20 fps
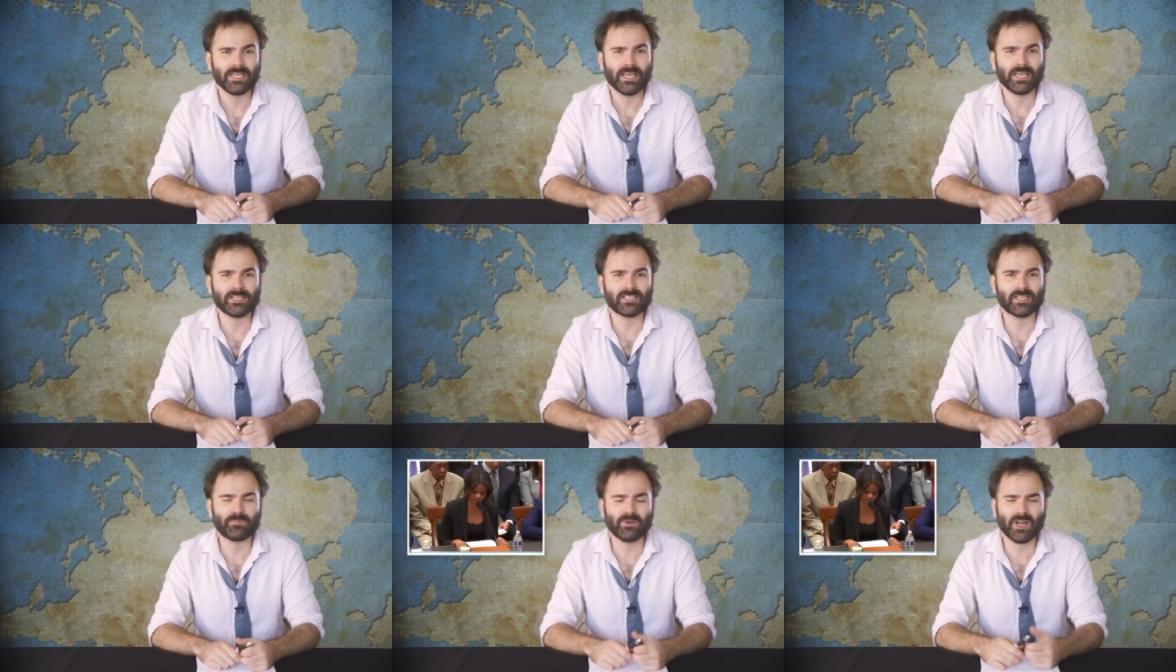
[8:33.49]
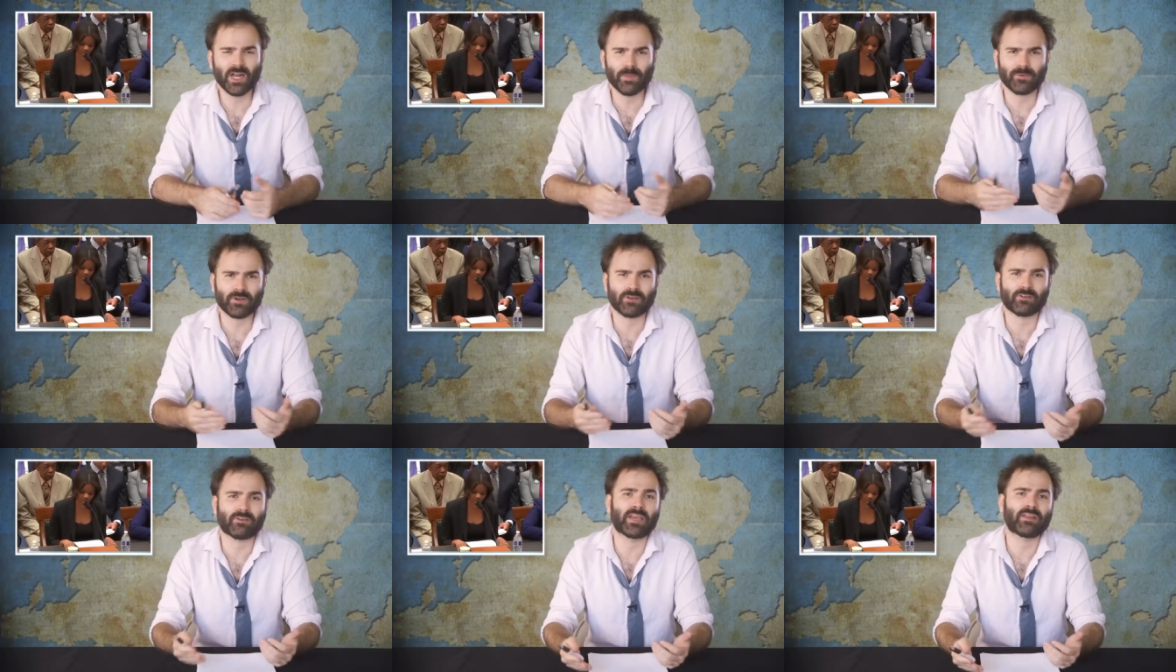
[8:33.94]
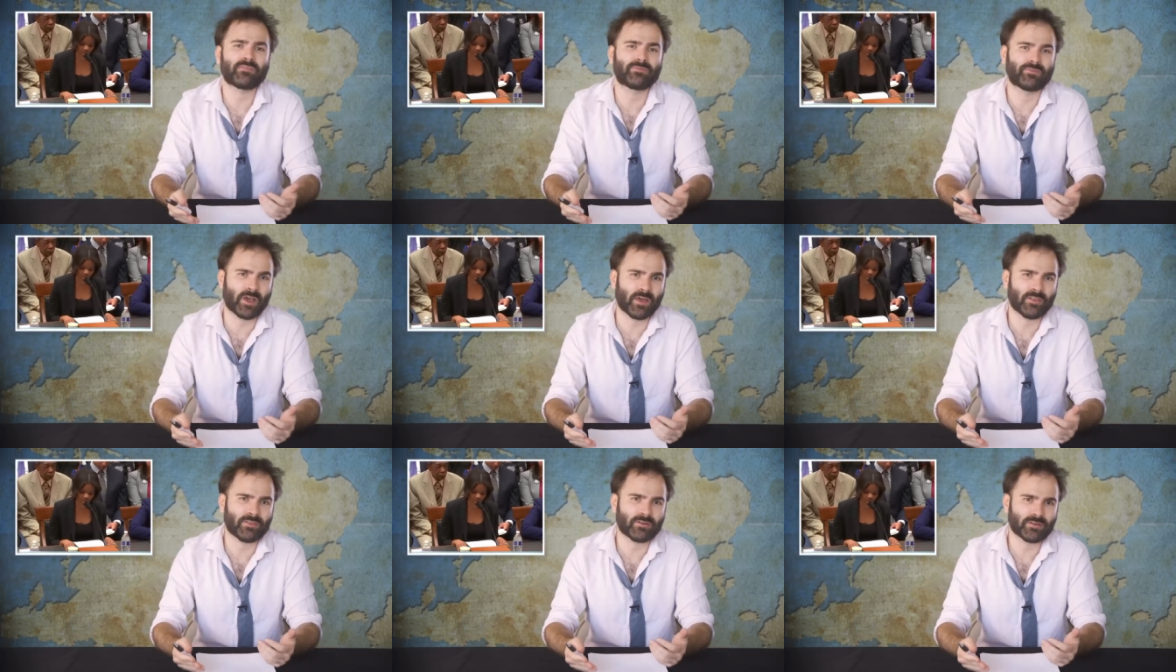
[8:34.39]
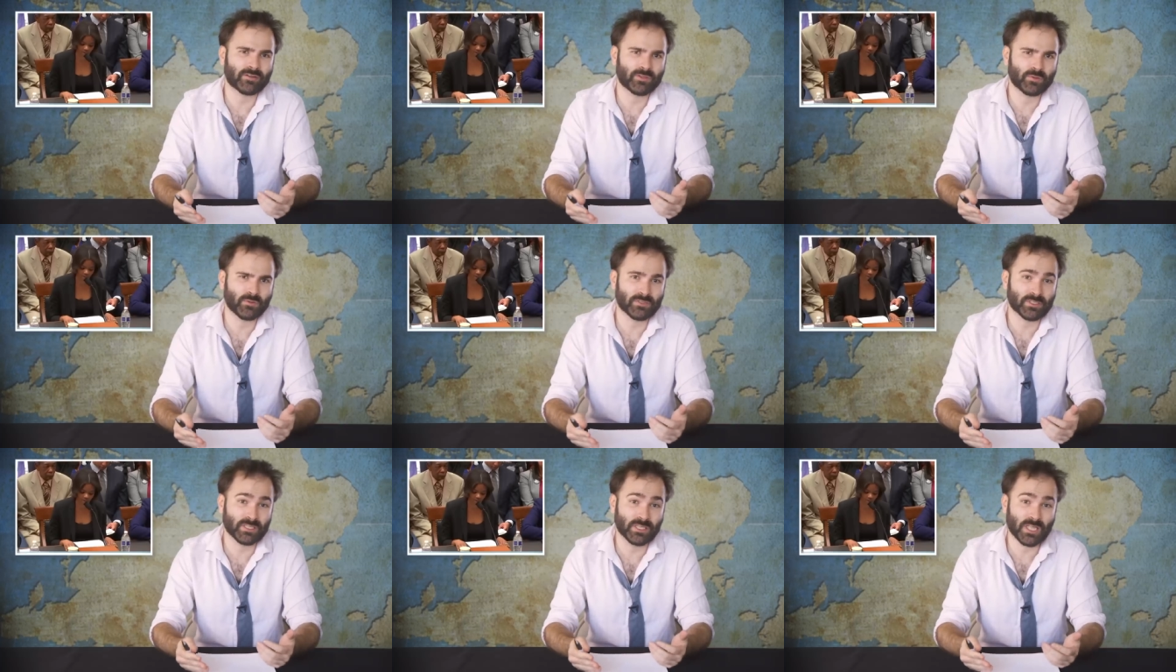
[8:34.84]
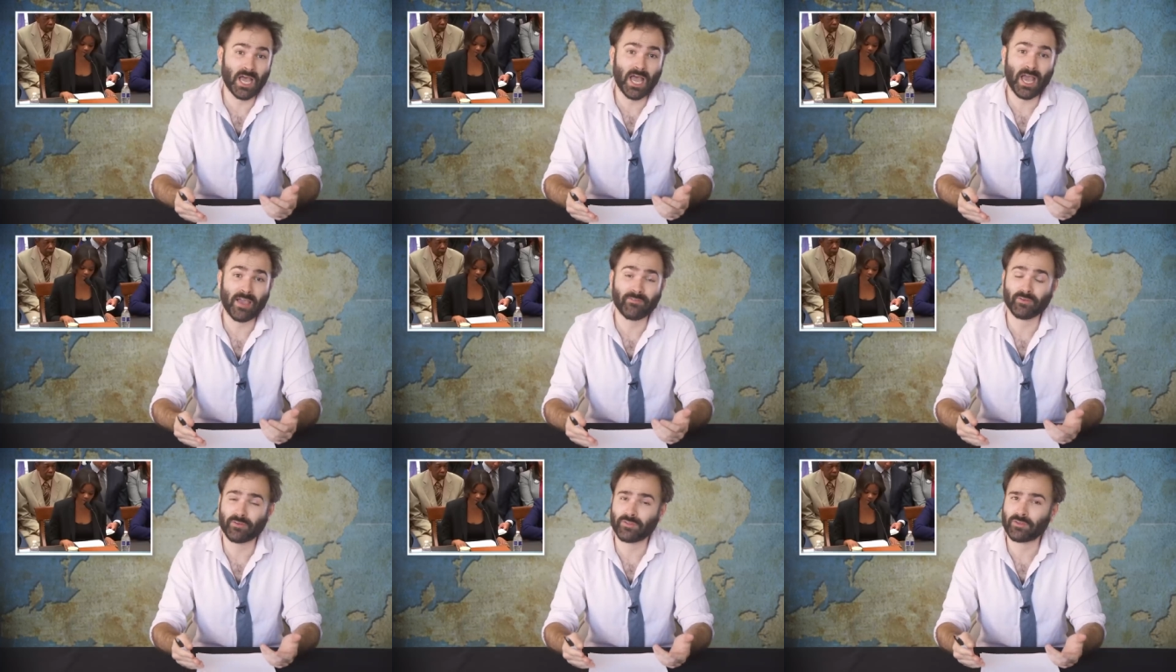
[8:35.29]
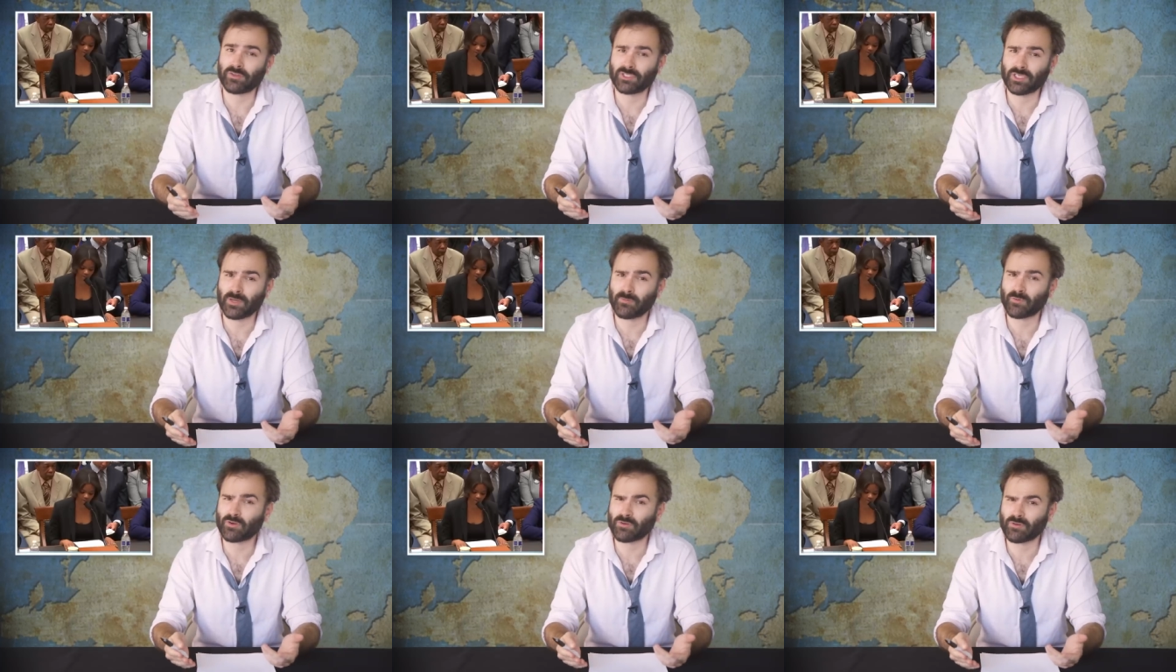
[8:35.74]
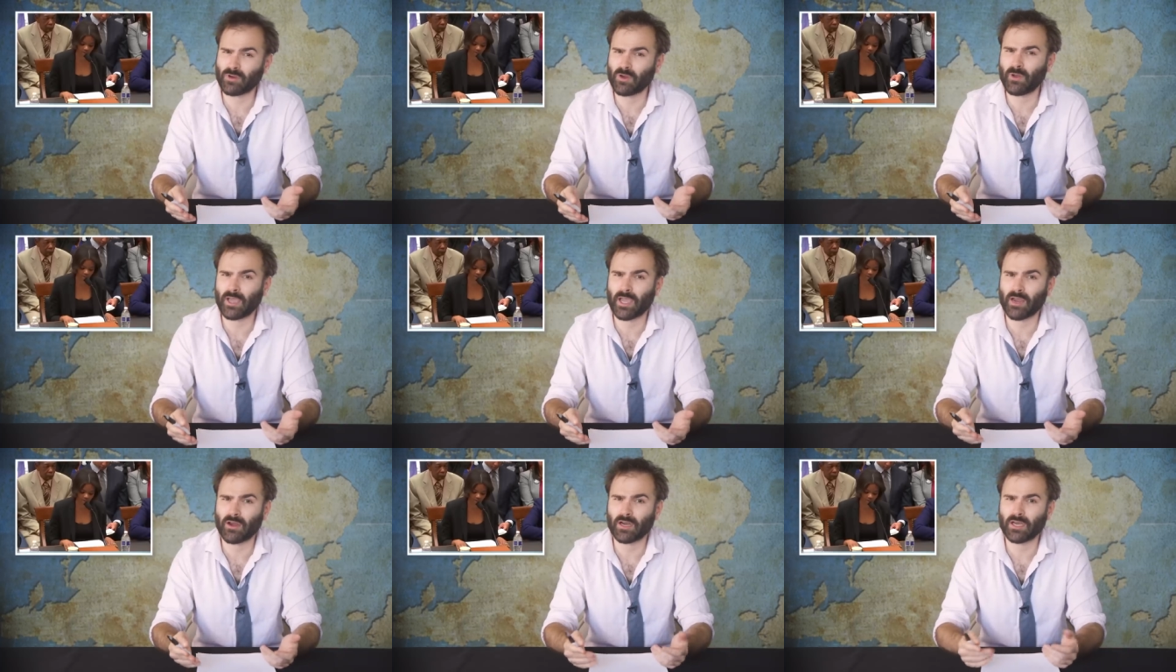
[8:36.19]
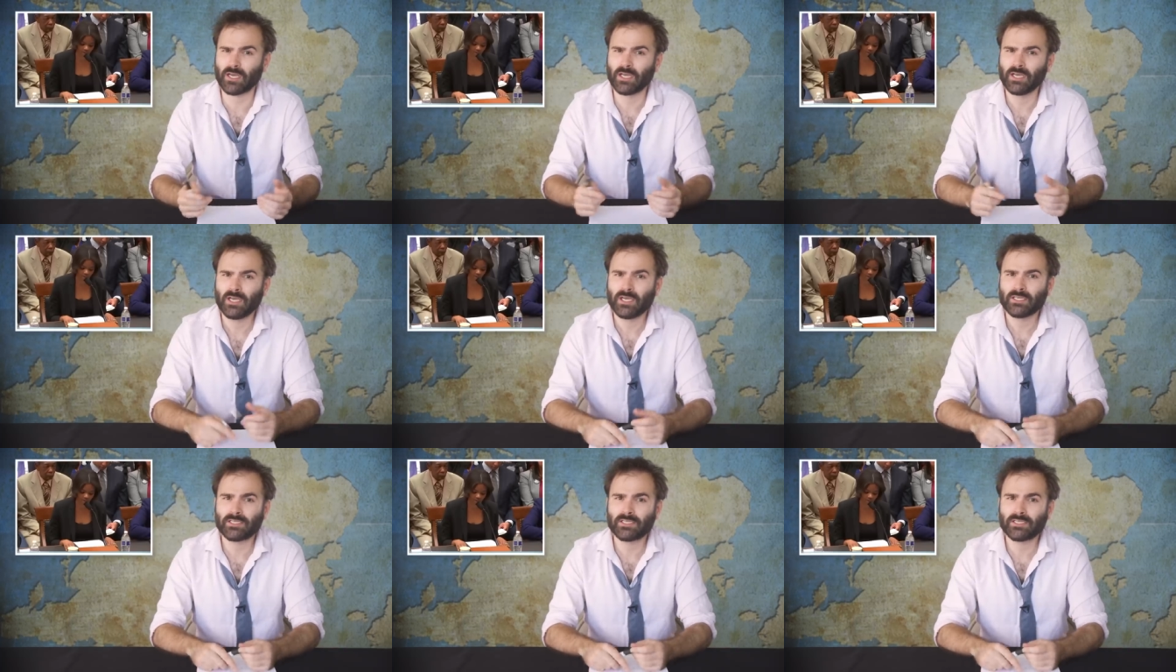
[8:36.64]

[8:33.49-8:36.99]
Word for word: and she brought up her grandfather, who was alive during the Jim Crow era,